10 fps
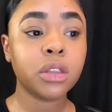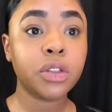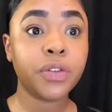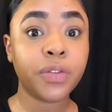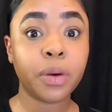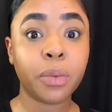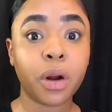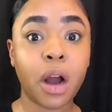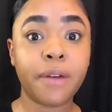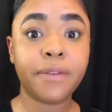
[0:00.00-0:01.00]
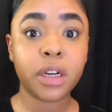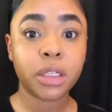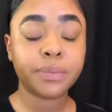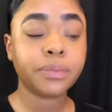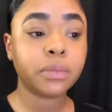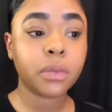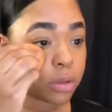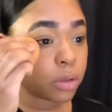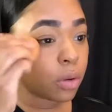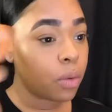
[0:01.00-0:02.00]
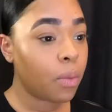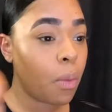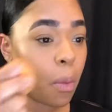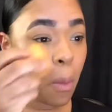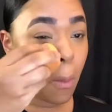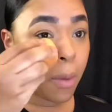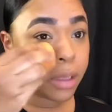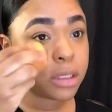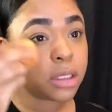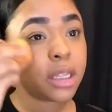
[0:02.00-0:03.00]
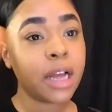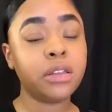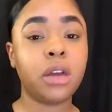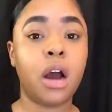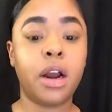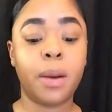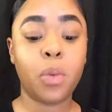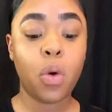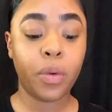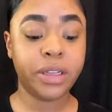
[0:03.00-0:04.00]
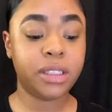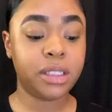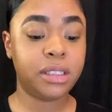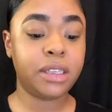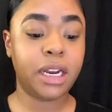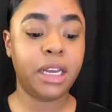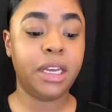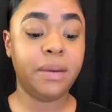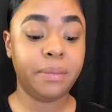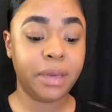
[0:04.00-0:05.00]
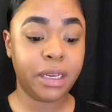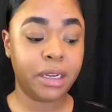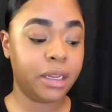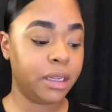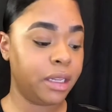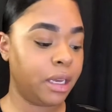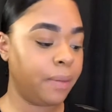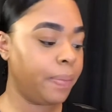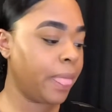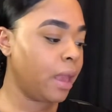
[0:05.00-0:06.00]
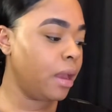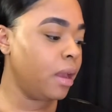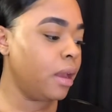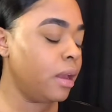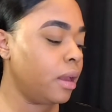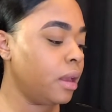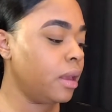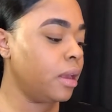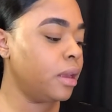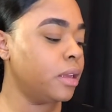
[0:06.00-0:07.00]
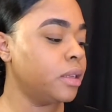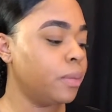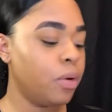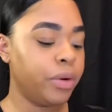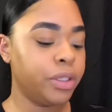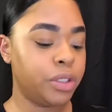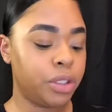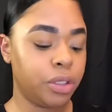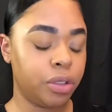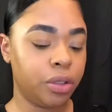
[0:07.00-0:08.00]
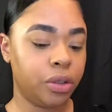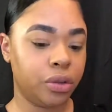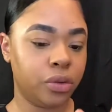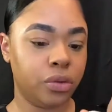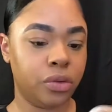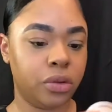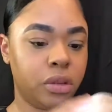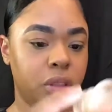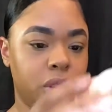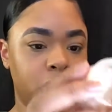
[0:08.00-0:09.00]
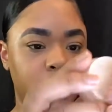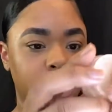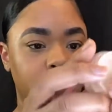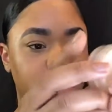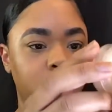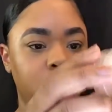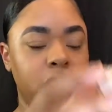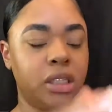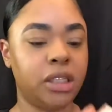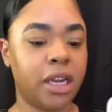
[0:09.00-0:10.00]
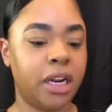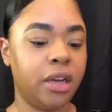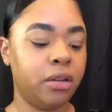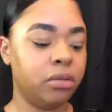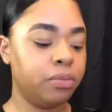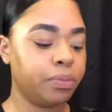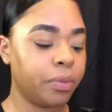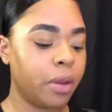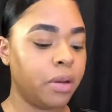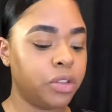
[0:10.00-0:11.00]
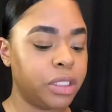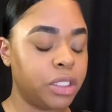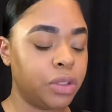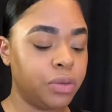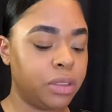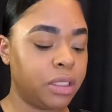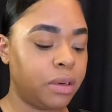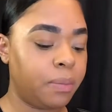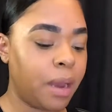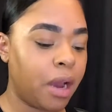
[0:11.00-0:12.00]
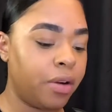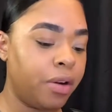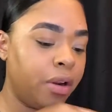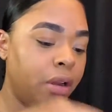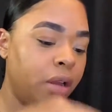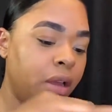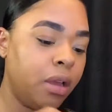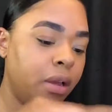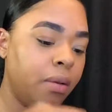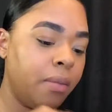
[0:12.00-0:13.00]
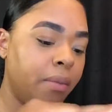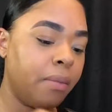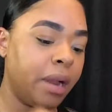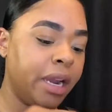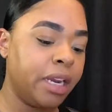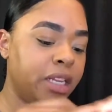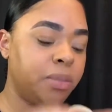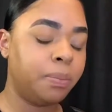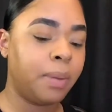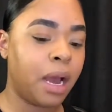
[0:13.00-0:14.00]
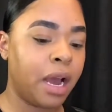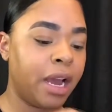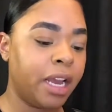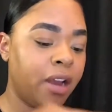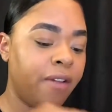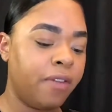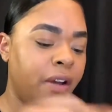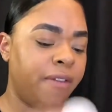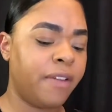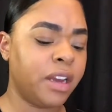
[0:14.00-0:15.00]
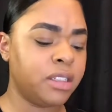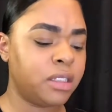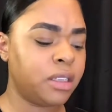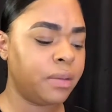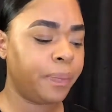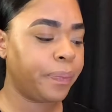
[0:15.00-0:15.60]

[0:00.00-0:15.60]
to feel more confident. So once that's on, I'm going to set it immediately, and I'm going to use, this is just a setting translucent powder. Mine is by Cover FX,